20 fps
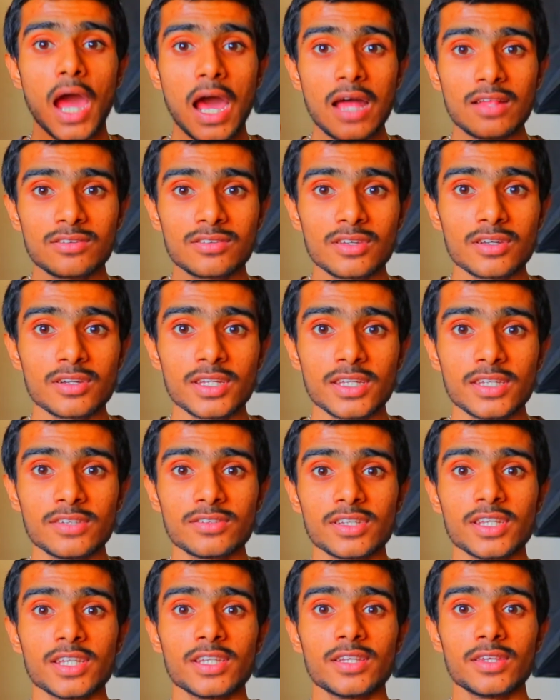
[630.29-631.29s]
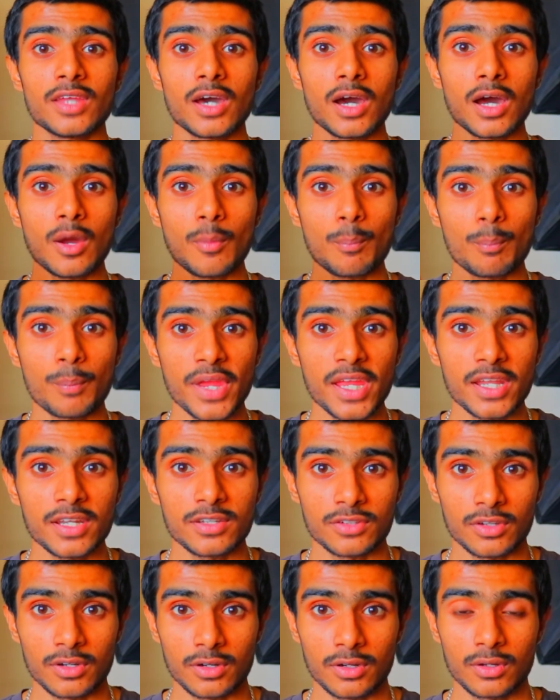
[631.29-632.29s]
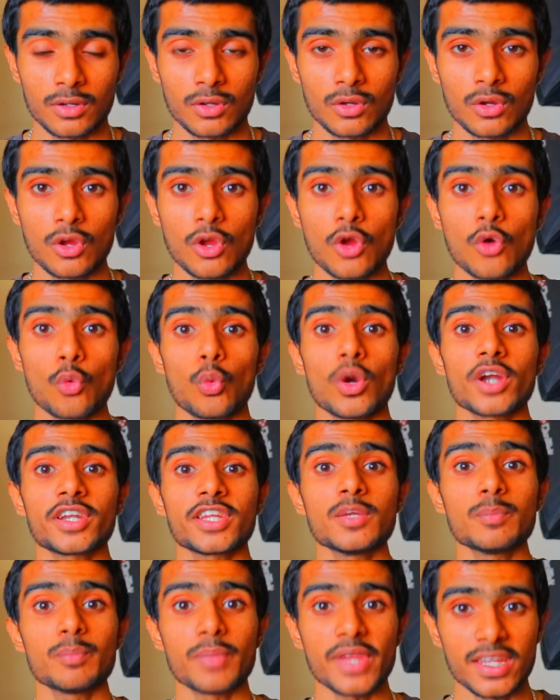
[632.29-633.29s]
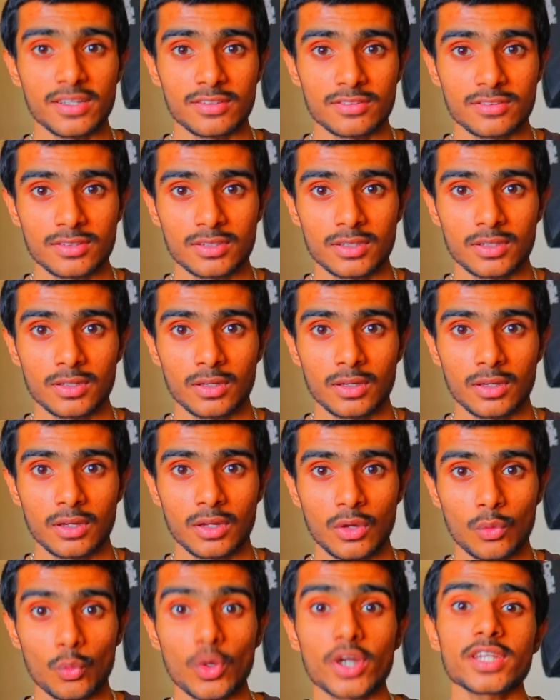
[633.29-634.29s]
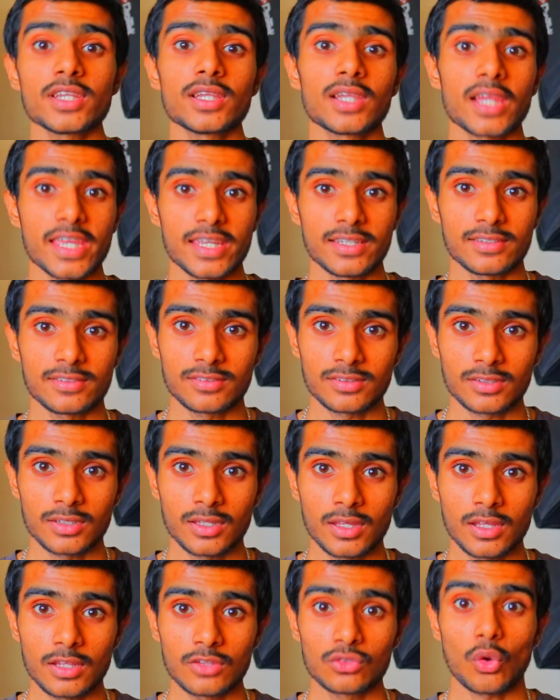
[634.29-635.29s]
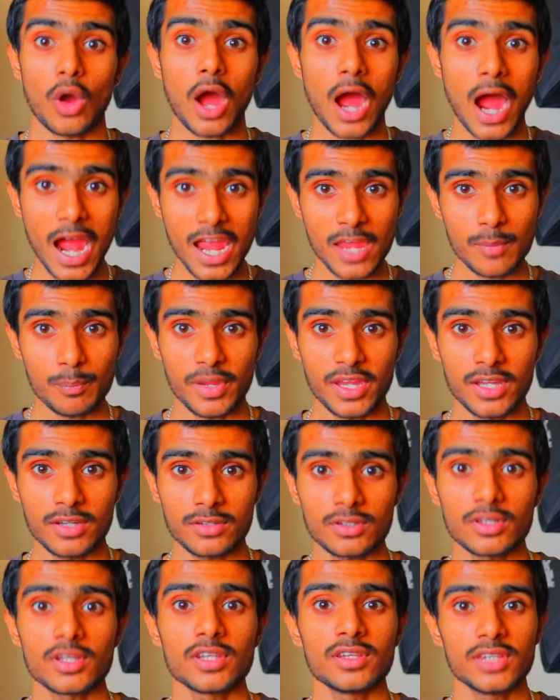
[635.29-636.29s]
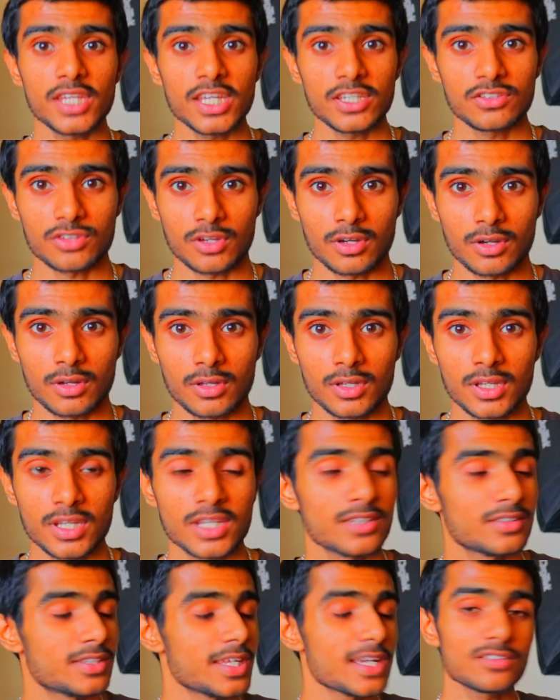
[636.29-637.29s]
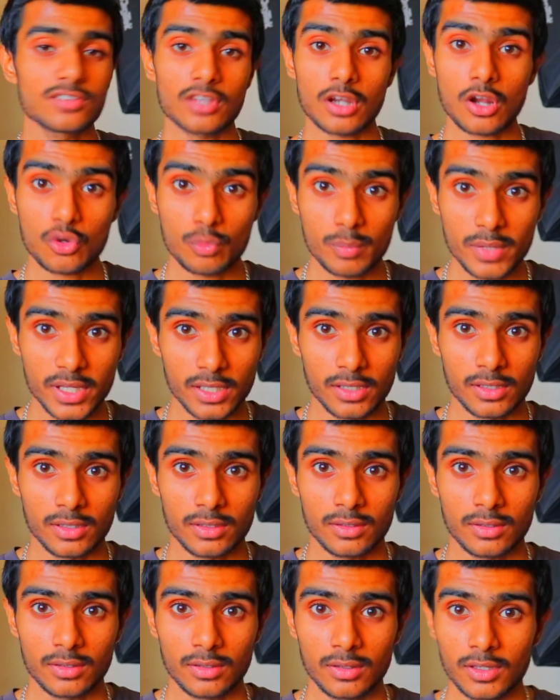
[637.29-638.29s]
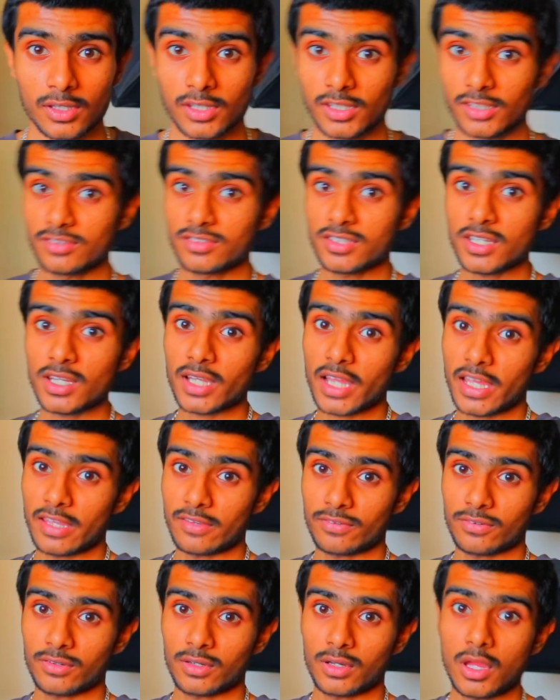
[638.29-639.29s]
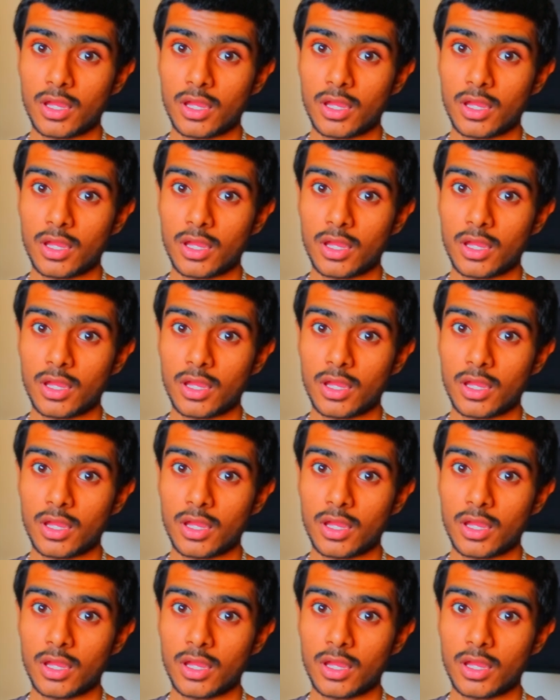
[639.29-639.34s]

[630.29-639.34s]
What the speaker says: answer is in the painter. What he paints, what he likes. So I paint nature, things around me, still life,